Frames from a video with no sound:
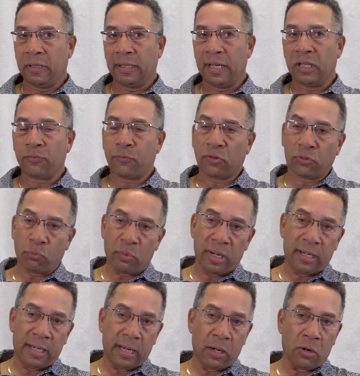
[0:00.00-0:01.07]
against for
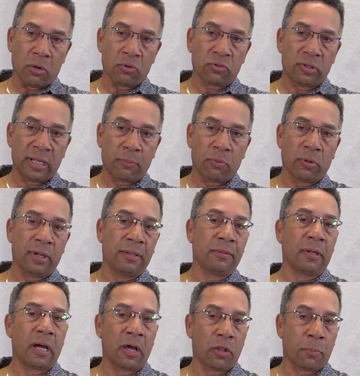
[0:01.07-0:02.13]
three years that were
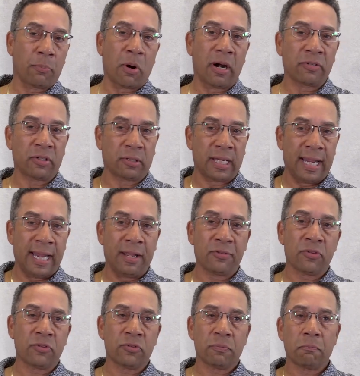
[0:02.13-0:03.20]
in other parts of
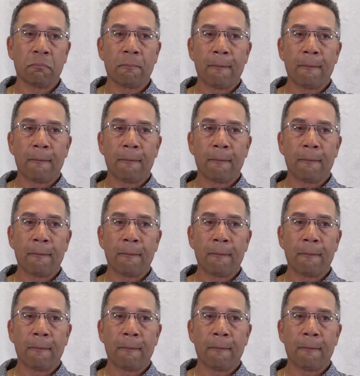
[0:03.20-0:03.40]
Kansas,